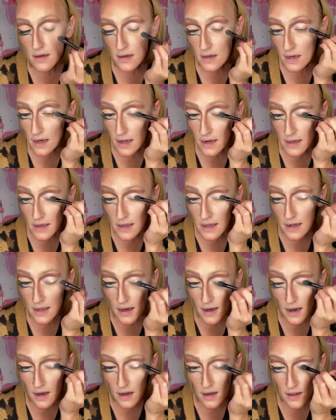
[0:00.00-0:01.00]
got to get
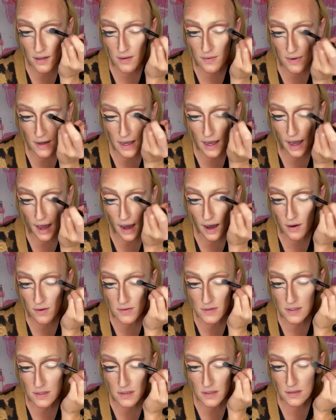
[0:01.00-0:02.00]
it all the way
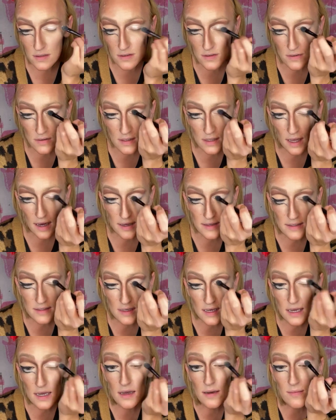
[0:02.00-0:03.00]
out, doing that
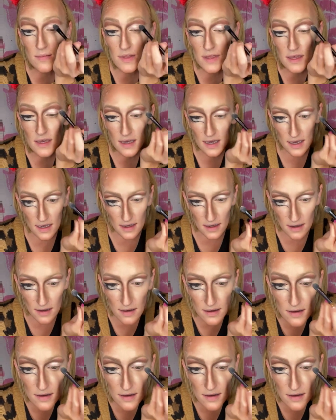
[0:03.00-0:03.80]
same thing.